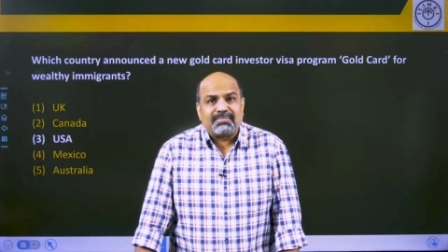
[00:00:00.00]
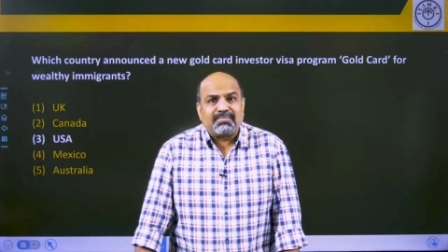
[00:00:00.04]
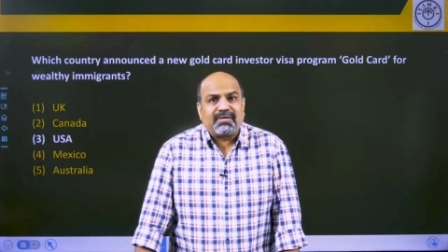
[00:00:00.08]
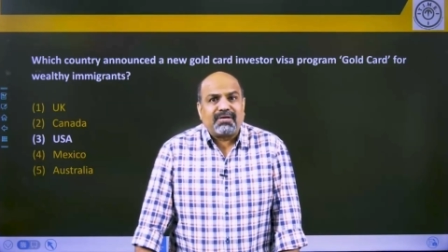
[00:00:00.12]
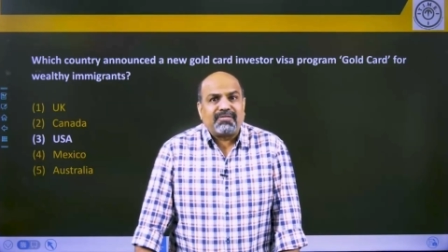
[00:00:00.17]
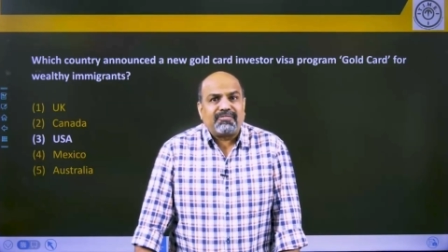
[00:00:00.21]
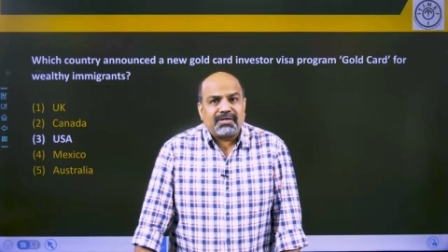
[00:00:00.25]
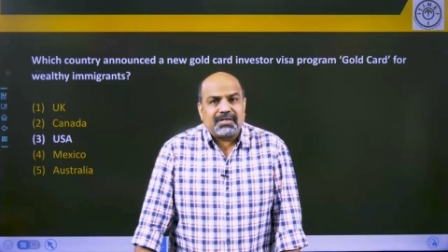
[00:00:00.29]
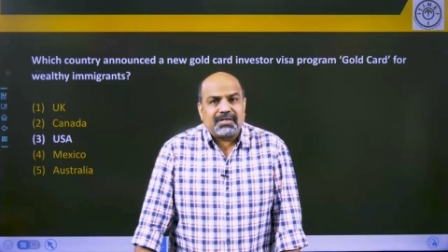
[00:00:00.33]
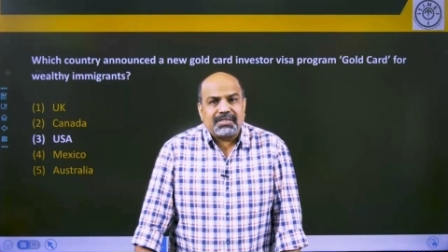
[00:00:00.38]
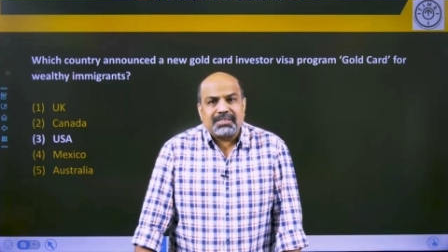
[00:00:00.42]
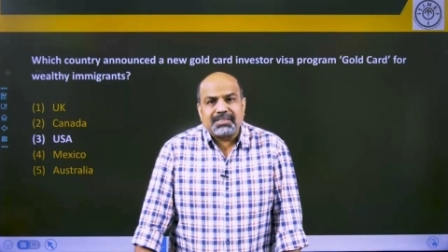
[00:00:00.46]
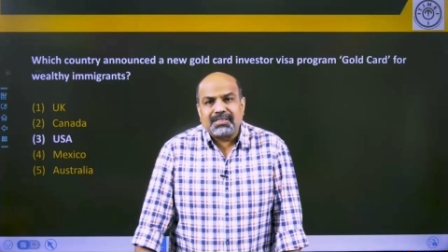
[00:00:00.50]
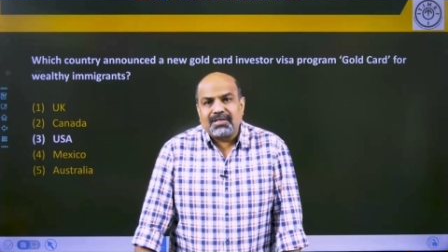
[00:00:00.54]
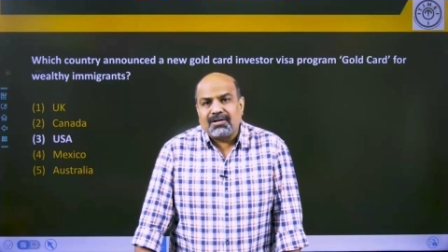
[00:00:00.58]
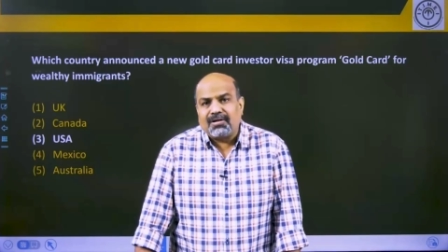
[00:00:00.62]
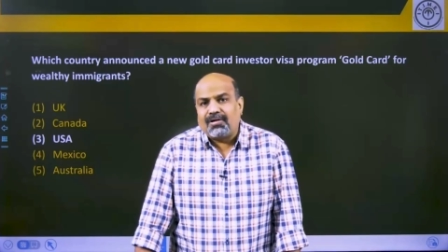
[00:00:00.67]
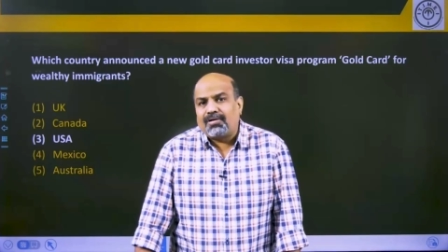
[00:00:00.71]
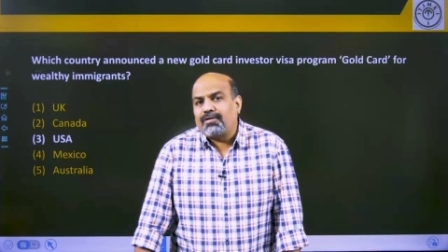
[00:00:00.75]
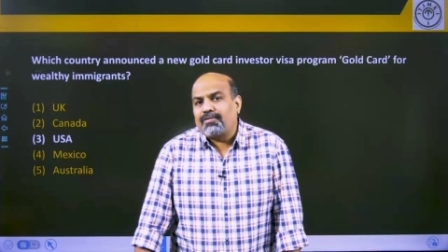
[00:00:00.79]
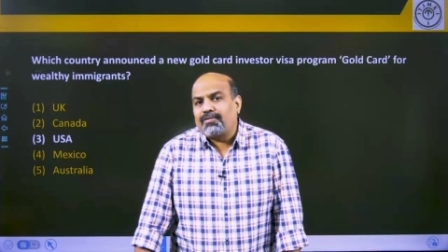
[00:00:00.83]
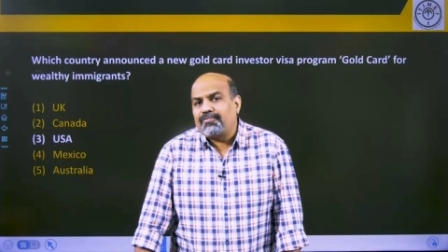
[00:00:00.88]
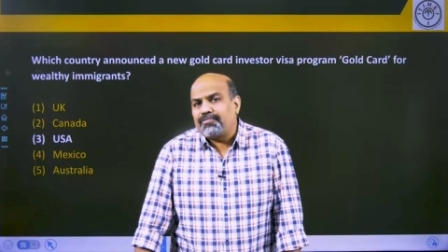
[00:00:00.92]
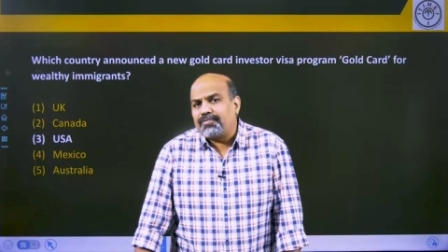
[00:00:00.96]
my friends, a
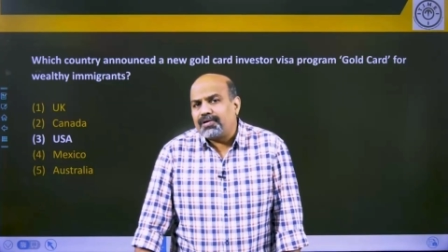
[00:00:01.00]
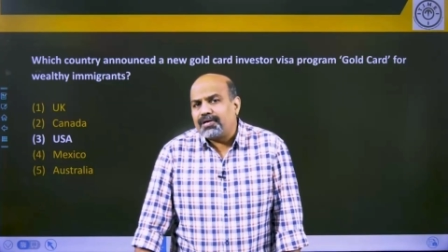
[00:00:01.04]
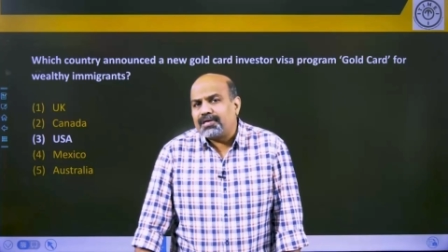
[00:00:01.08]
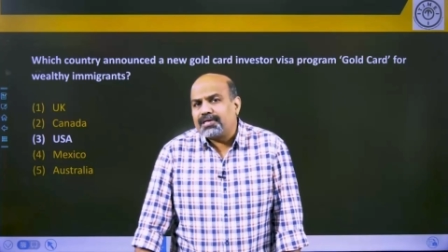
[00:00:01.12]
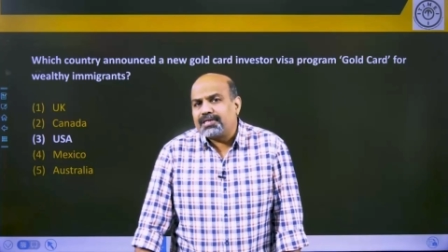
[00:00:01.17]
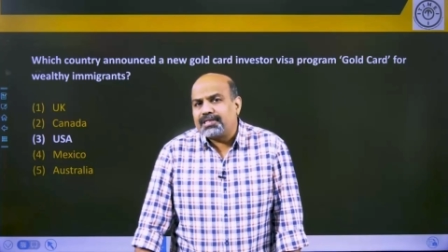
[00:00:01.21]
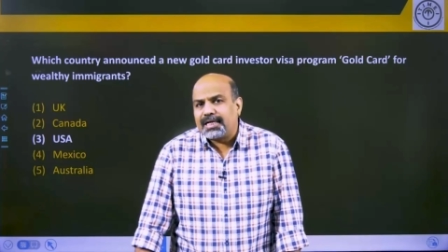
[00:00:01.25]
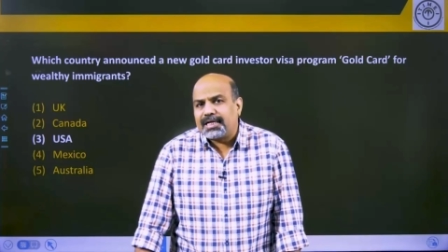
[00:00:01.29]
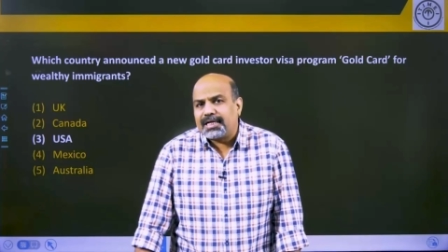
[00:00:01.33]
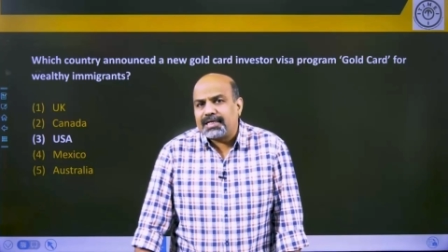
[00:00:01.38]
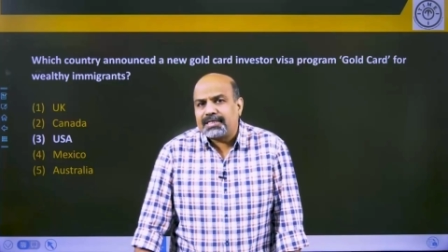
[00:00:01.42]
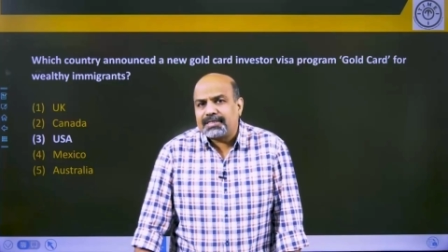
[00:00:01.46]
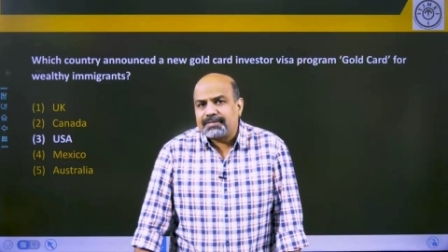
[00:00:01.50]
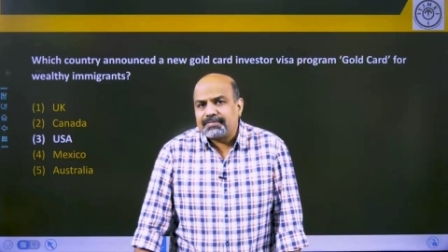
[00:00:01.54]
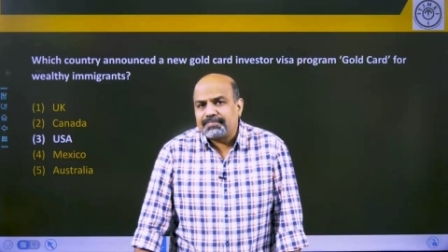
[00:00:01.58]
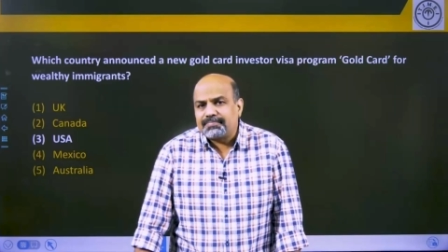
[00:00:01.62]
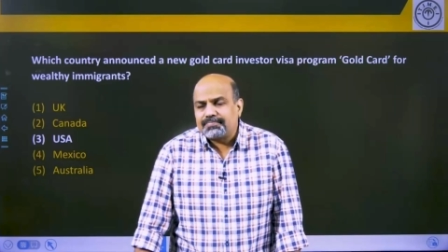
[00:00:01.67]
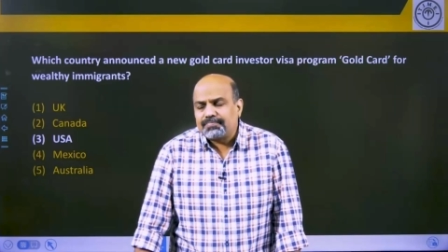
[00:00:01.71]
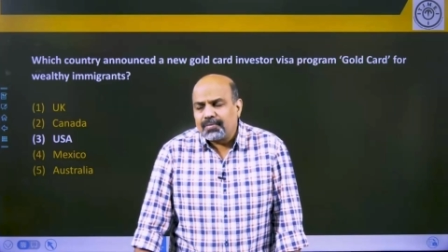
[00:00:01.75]
lot of debt.